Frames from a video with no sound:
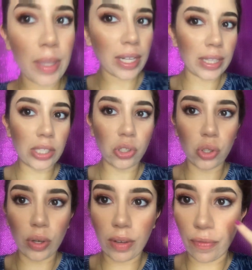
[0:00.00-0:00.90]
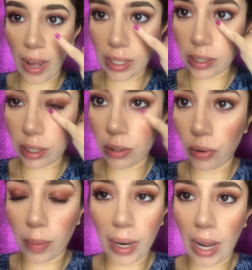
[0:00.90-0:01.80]
me like this dewy effect.
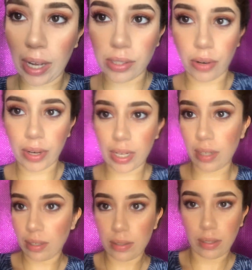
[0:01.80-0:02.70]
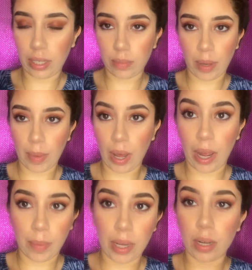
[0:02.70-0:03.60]
Ignore my eyes already. Like my
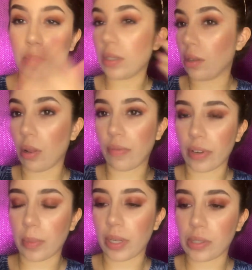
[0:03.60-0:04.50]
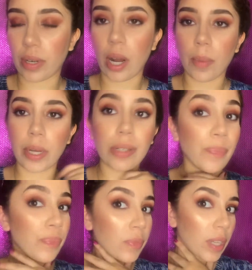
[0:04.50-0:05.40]
eye makeup is all over the place right now, but
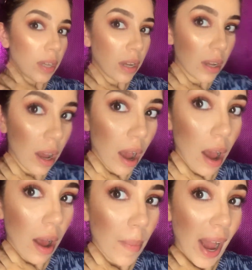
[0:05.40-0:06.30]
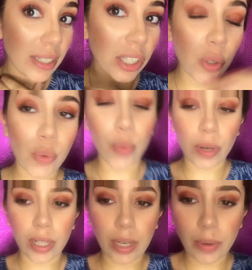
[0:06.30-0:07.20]
I just
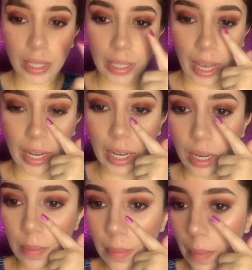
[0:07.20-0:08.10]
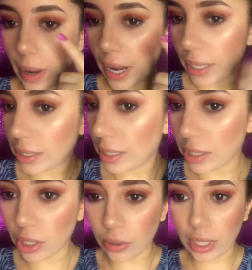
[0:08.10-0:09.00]
really like it. My
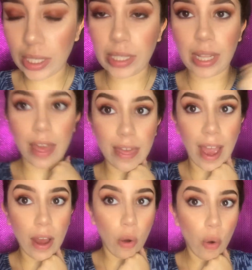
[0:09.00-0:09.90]
T-zone isn't that